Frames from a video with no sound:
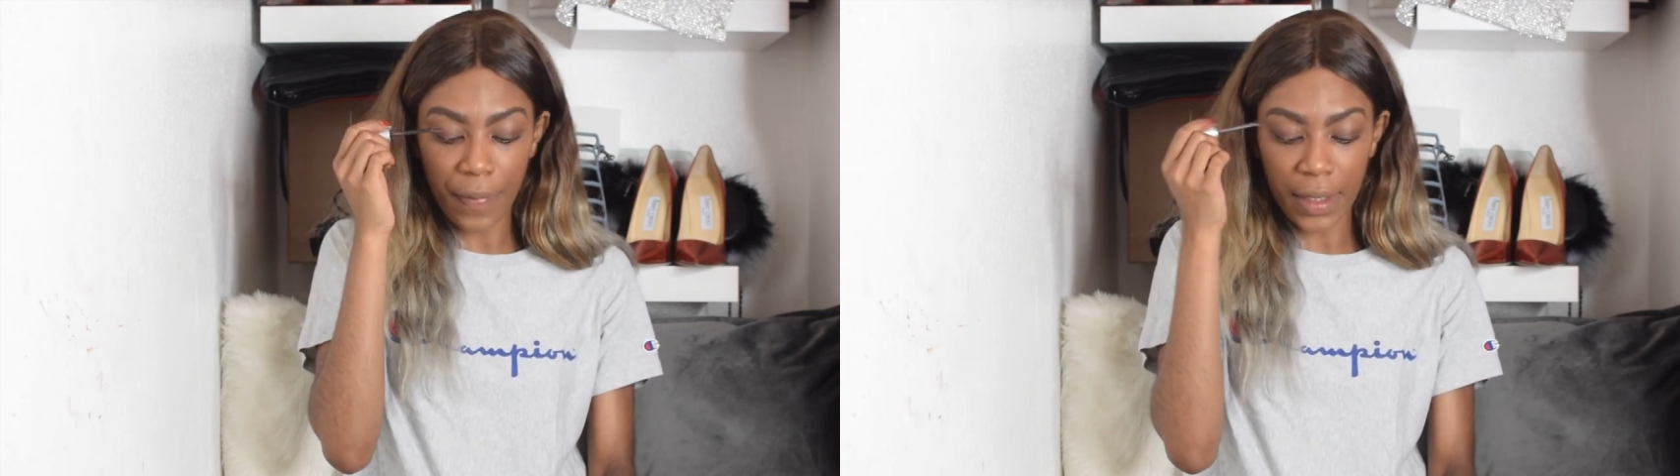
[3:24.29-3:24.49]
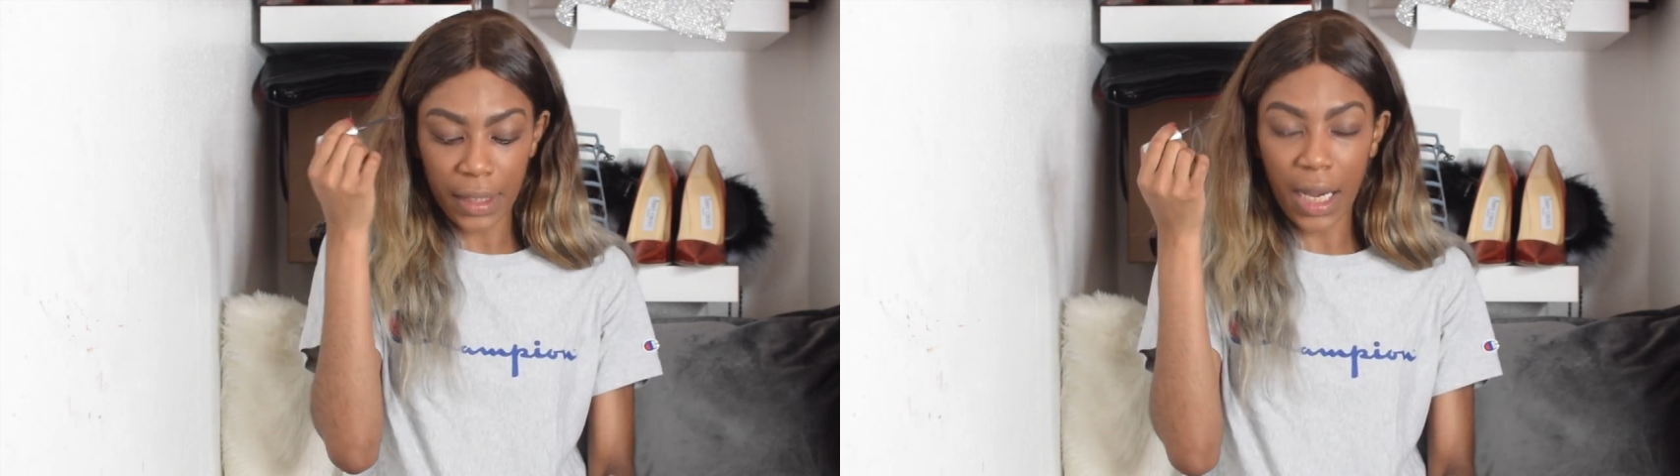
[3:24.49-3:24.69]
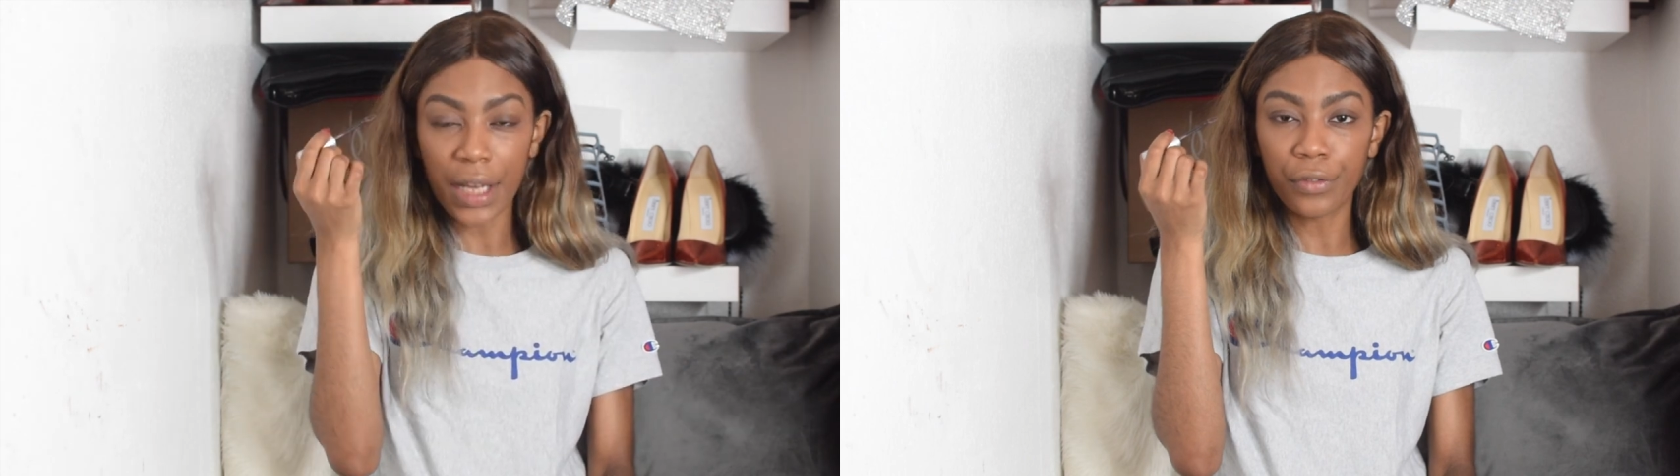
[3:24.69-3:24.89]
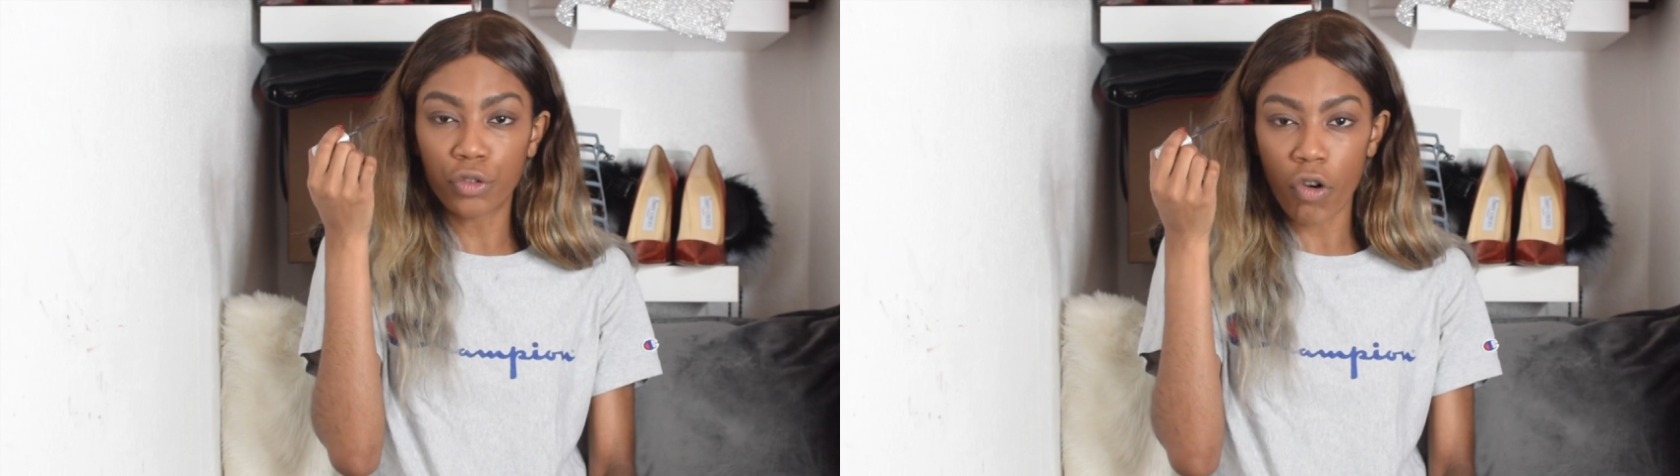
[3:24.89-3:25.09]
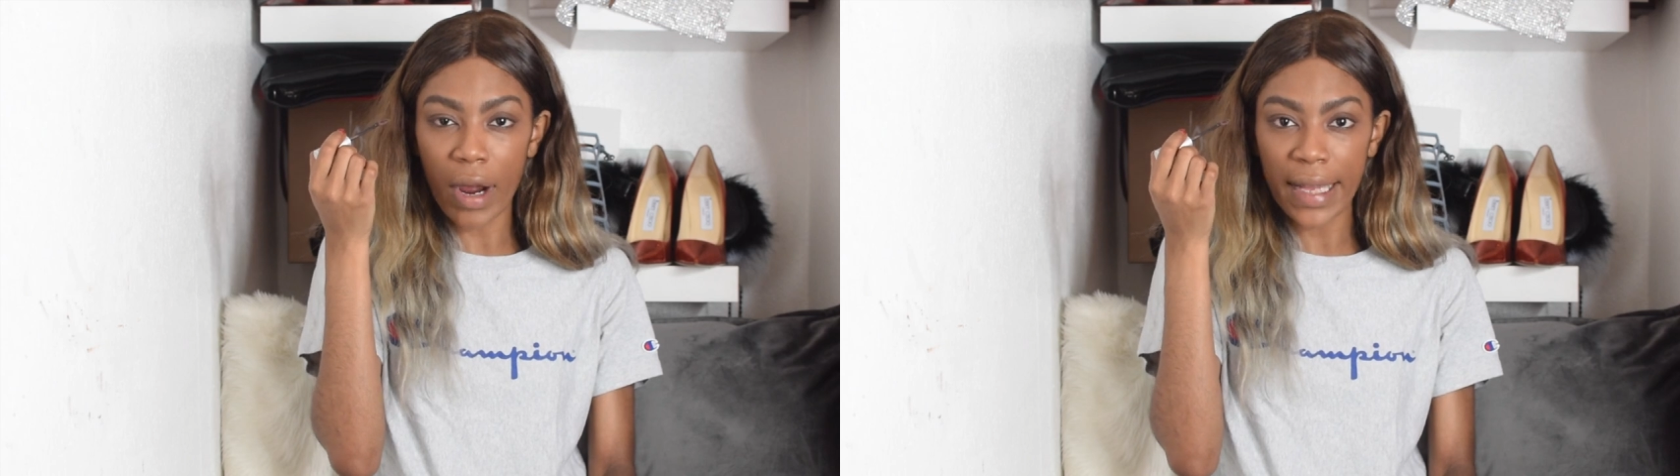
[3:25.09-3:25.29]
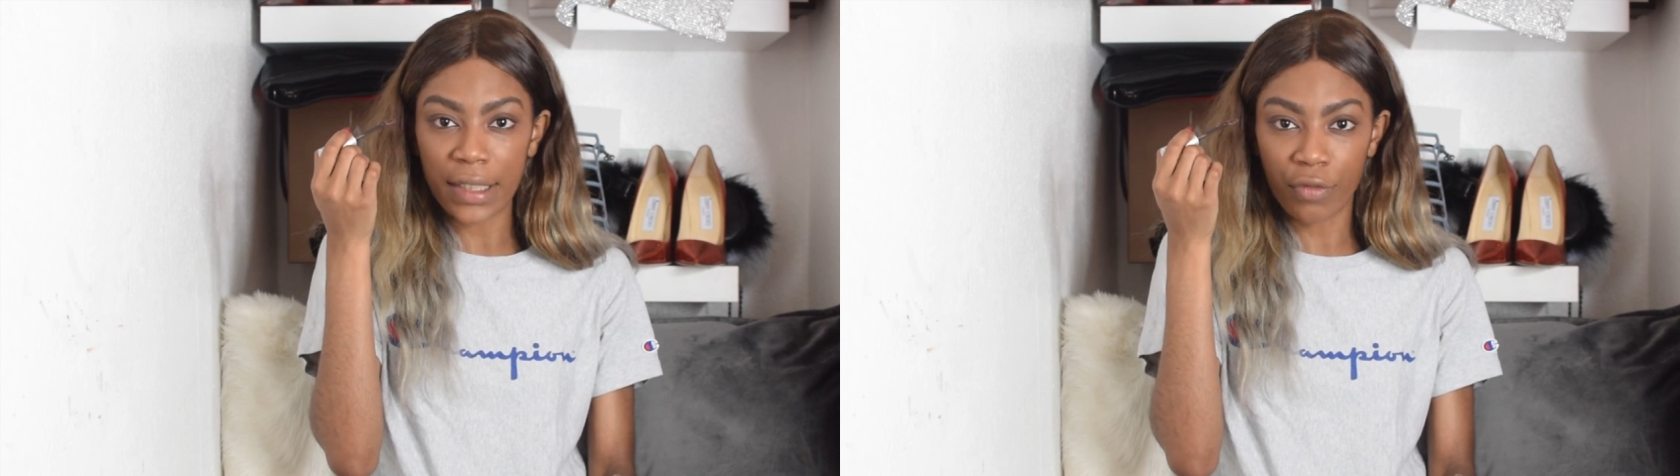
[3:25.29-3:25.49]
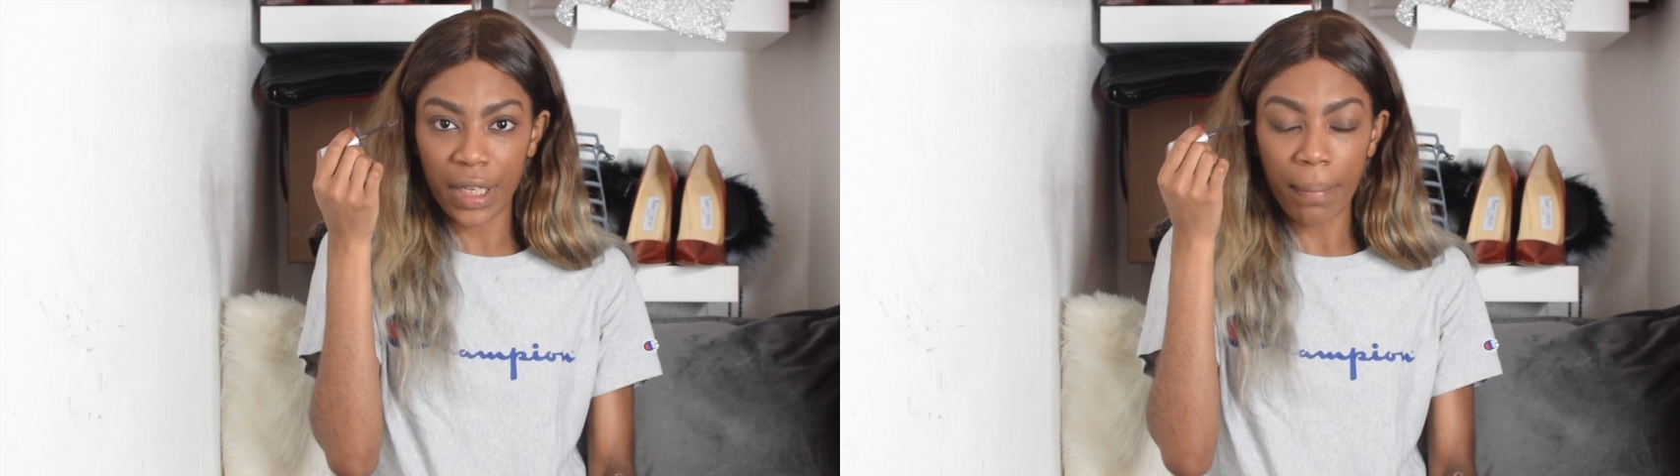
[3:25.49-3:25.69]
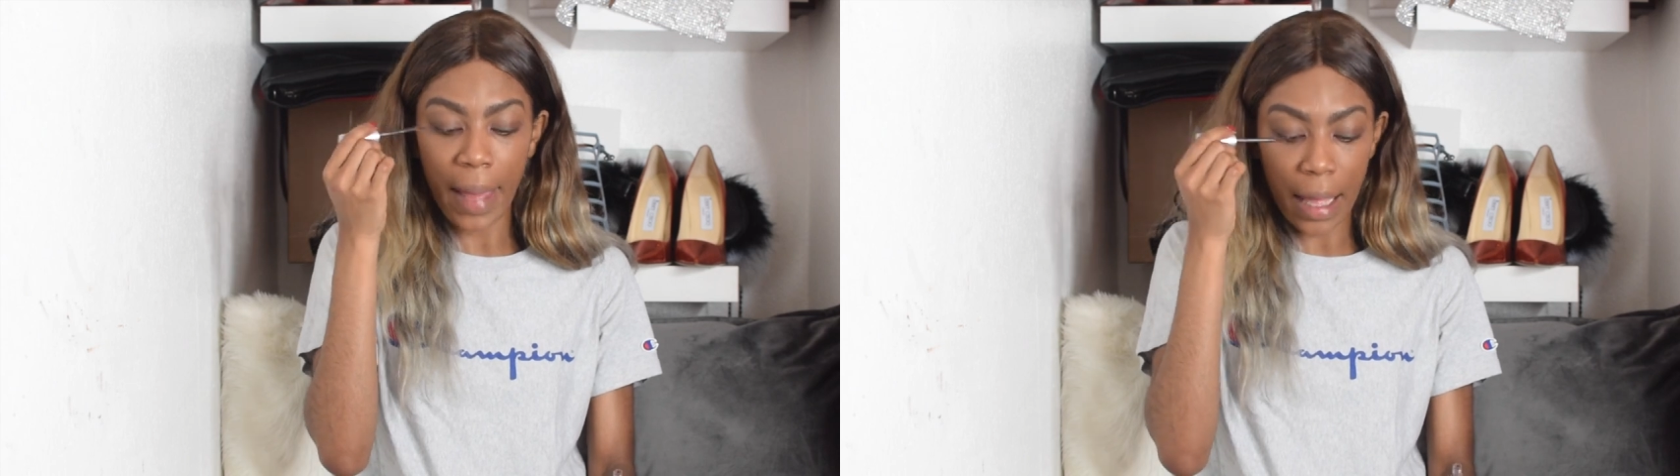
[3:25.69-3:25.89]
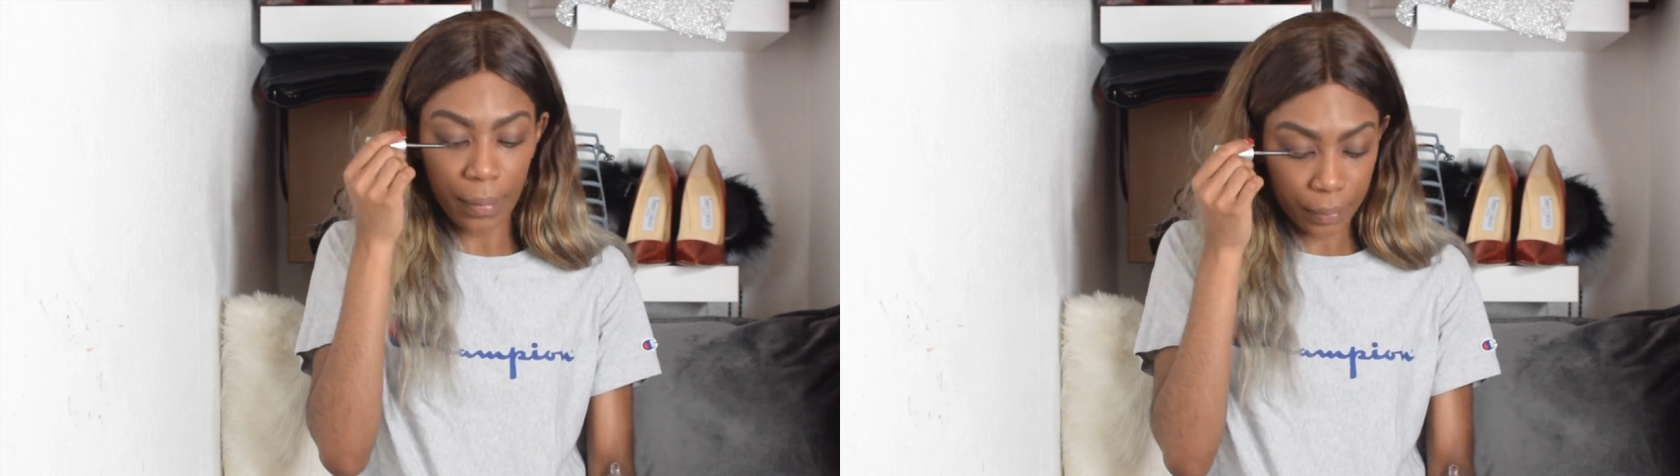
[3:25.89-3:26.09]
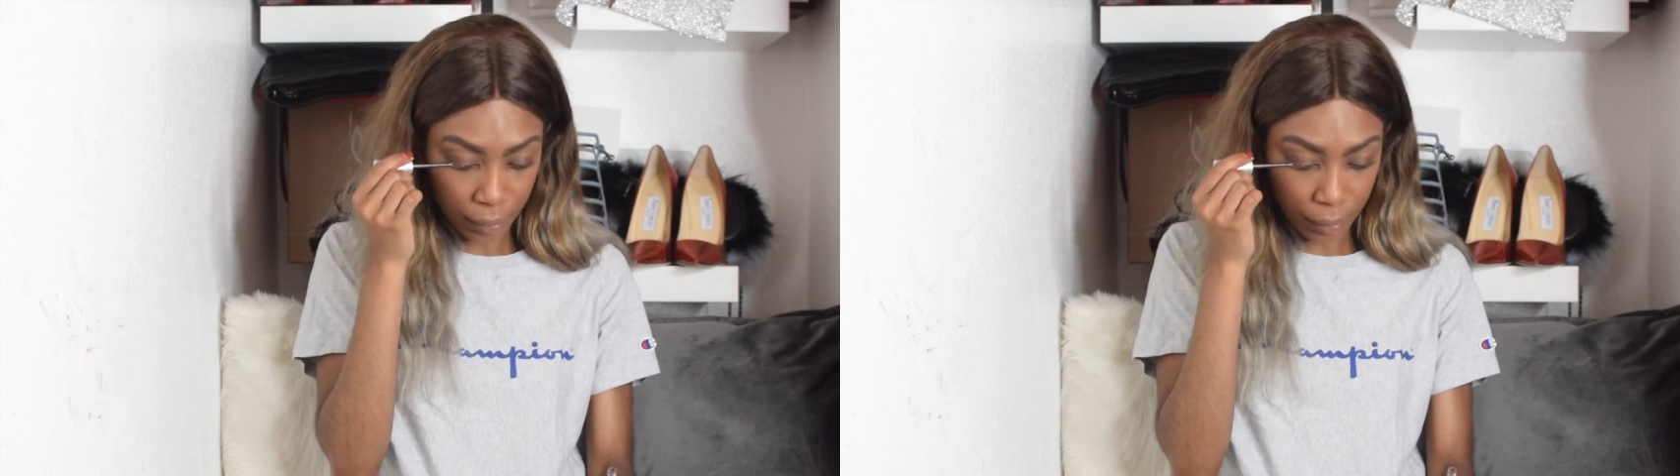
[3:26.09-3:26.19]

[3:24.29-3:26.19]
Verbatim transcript: and then it kind of dries really matte.